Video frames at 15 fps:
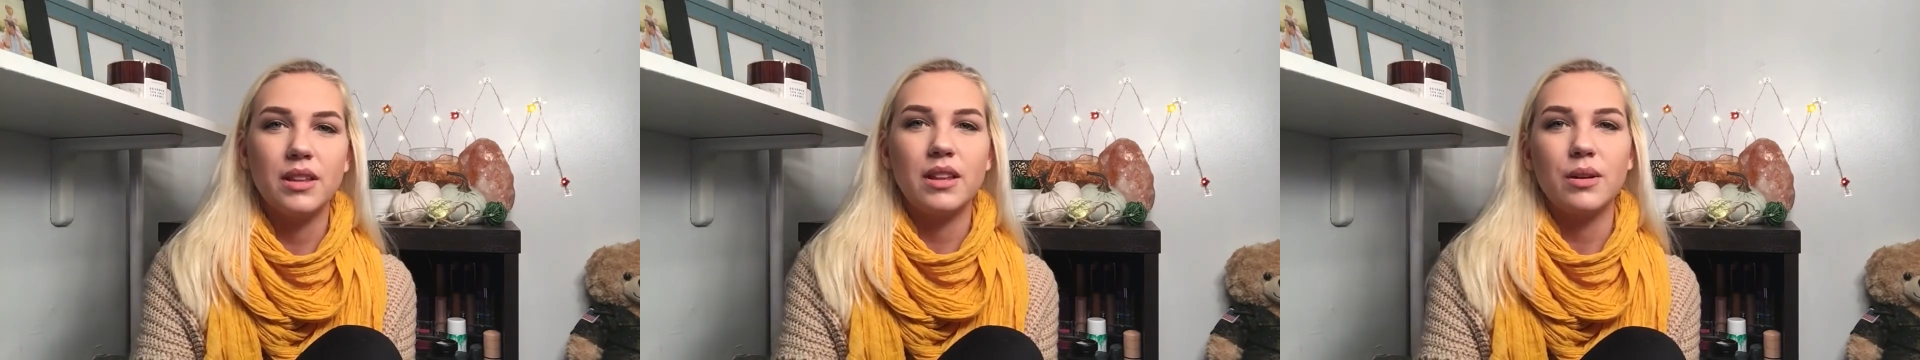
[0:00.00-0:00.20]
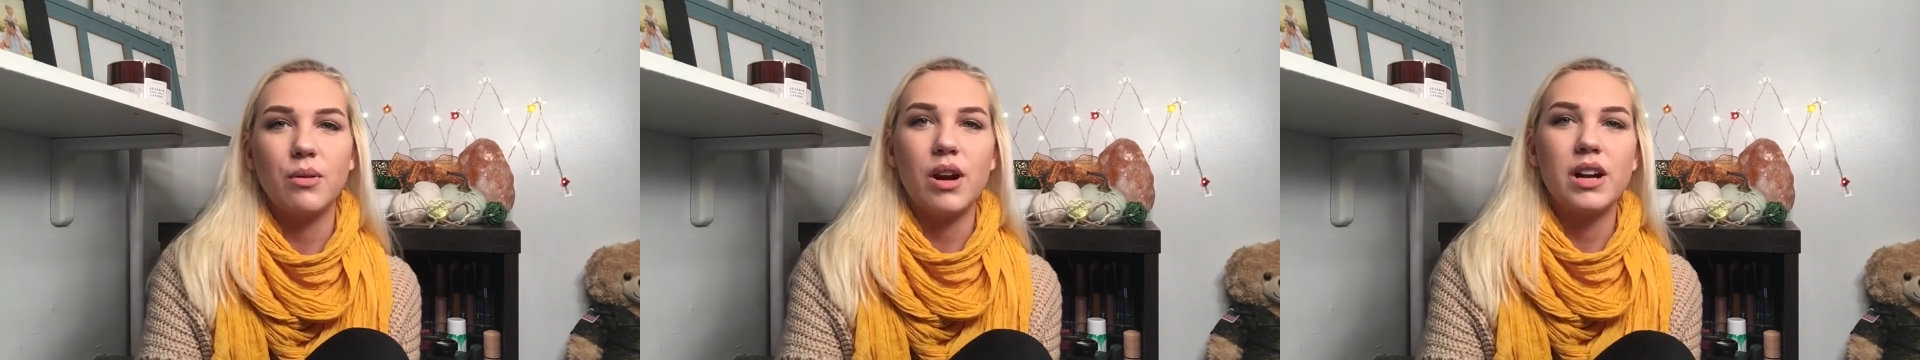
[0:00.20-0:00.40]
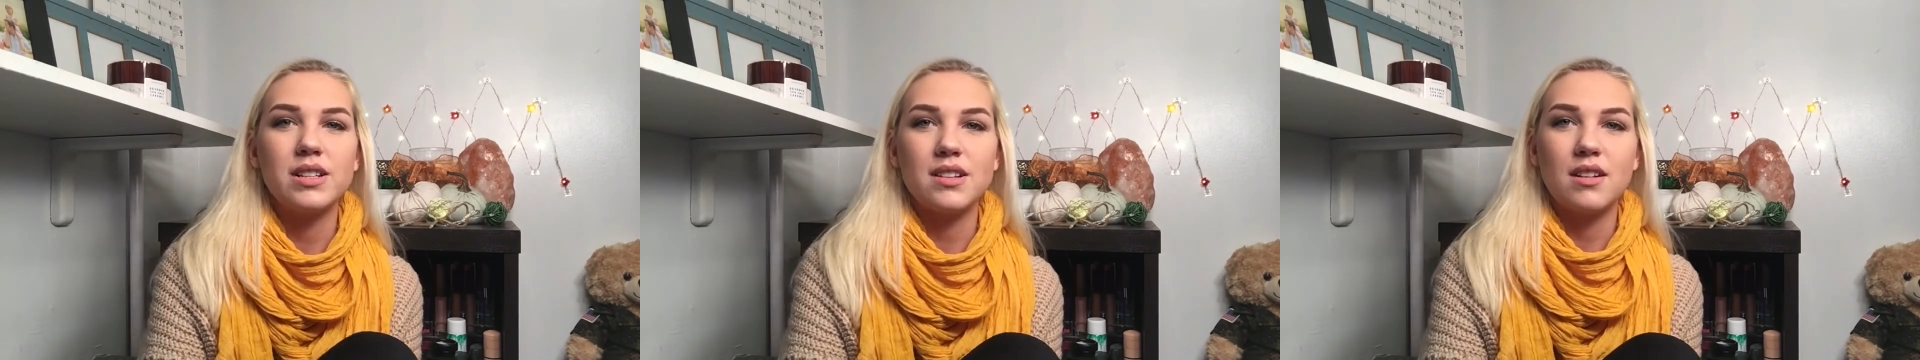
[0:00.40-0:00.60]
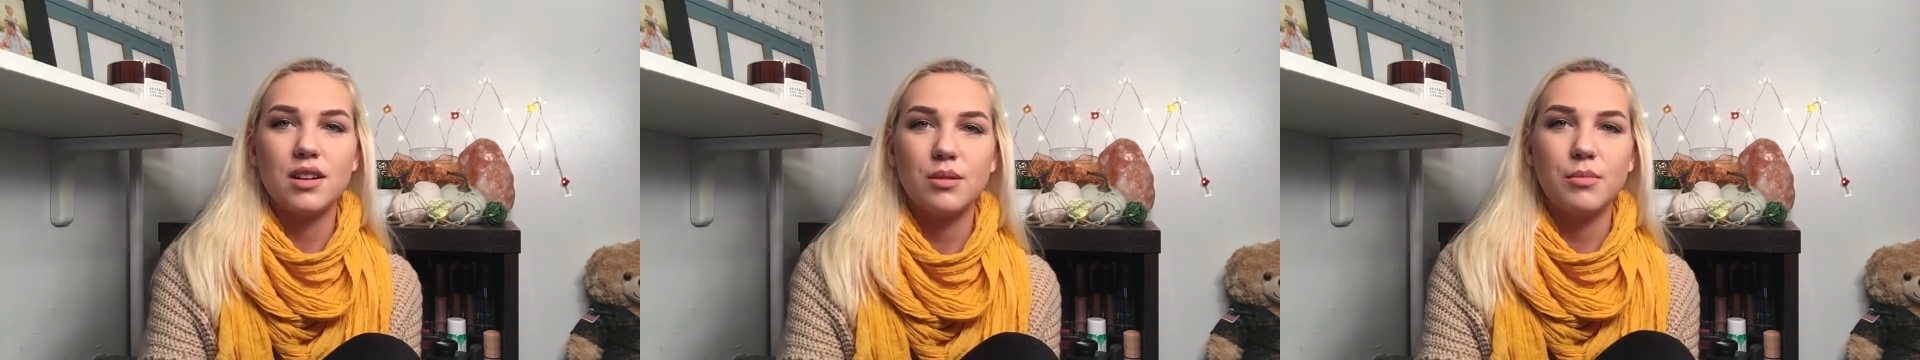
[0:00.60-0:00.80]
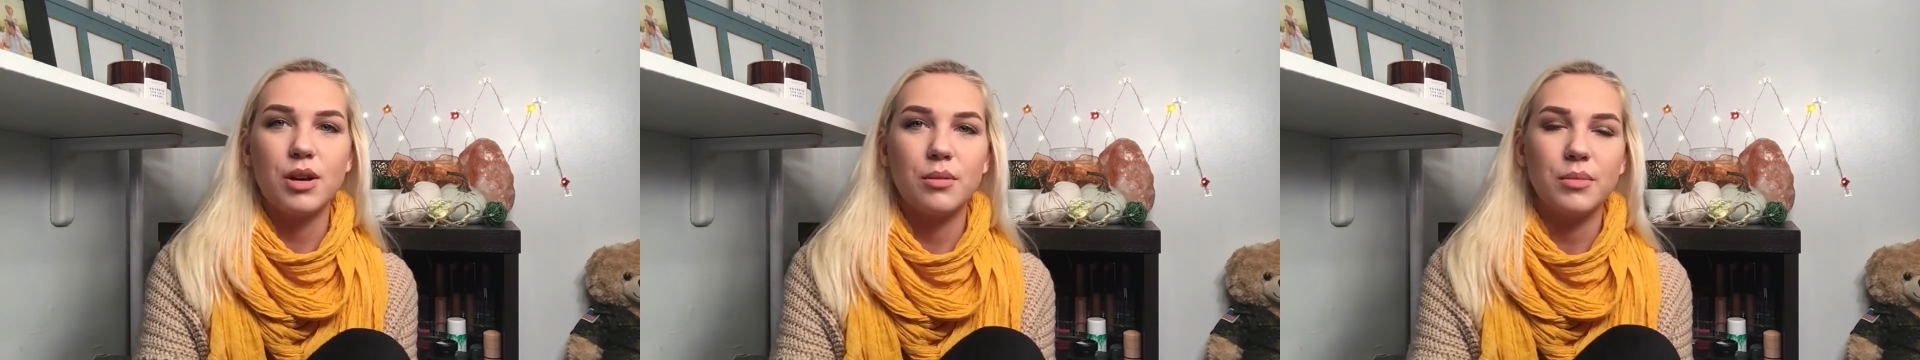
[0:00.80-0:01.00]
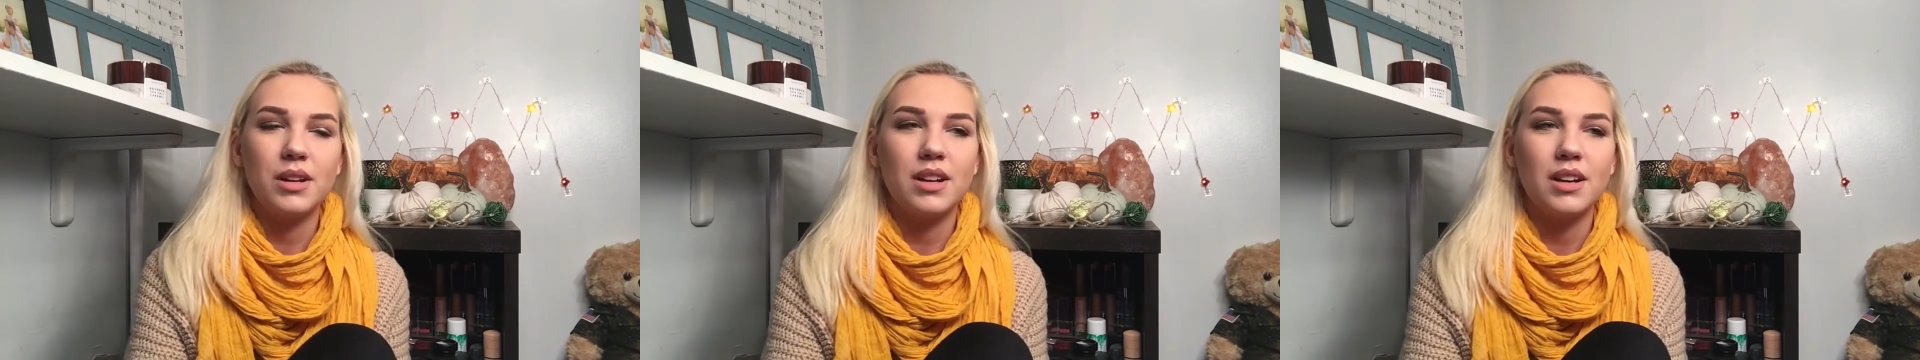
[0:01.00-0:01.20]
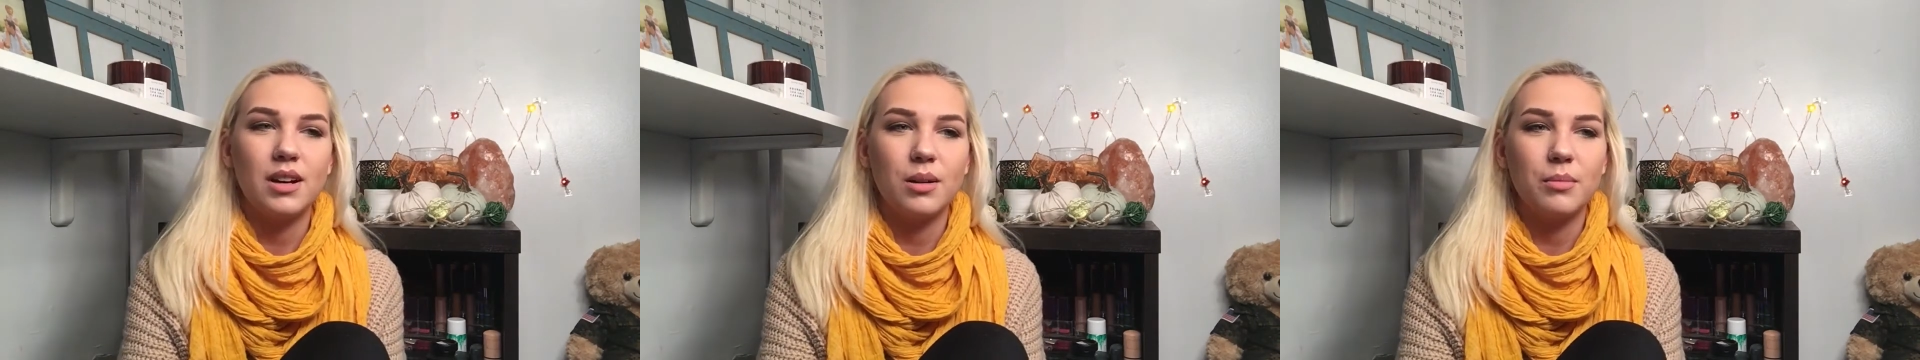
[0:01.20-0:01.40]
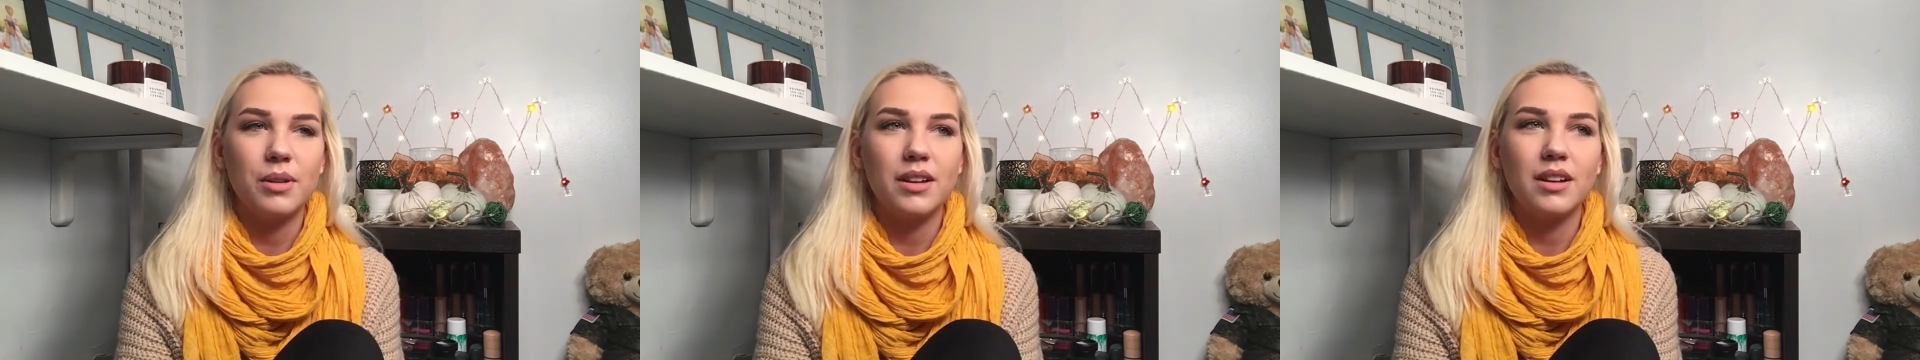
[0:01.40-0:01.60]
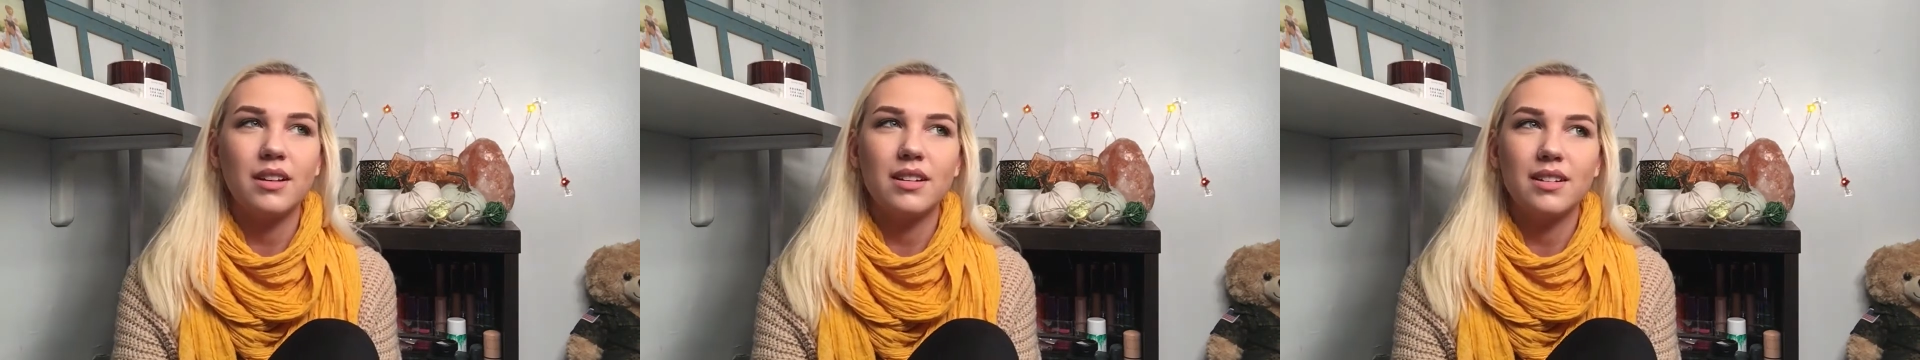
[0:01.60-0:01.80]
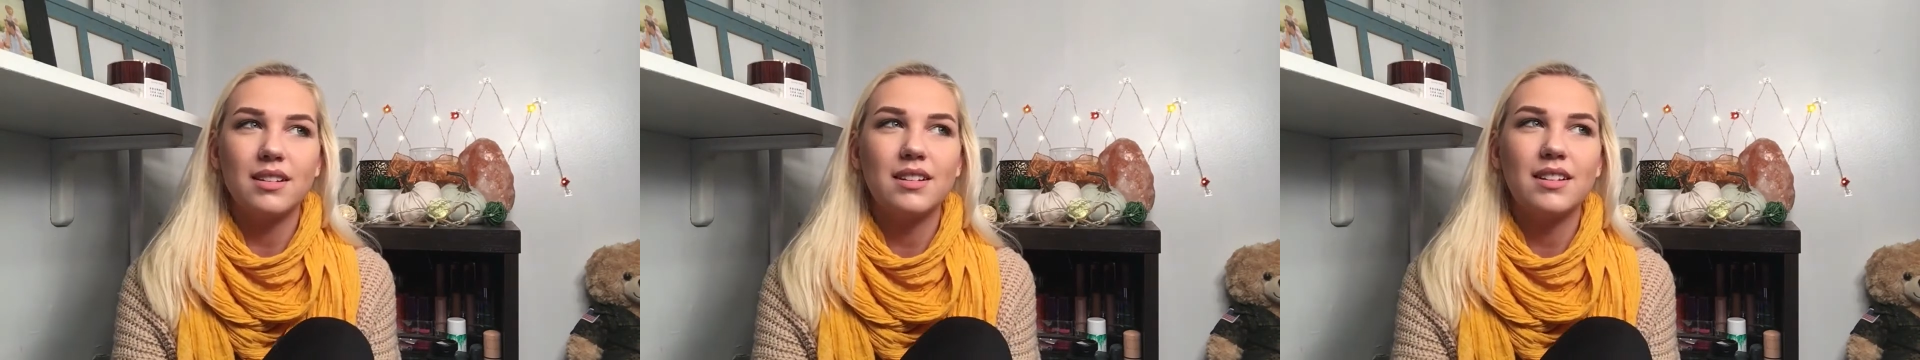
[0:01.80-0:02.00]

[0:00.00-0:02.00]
Like, why are you talking about me? And I'm like,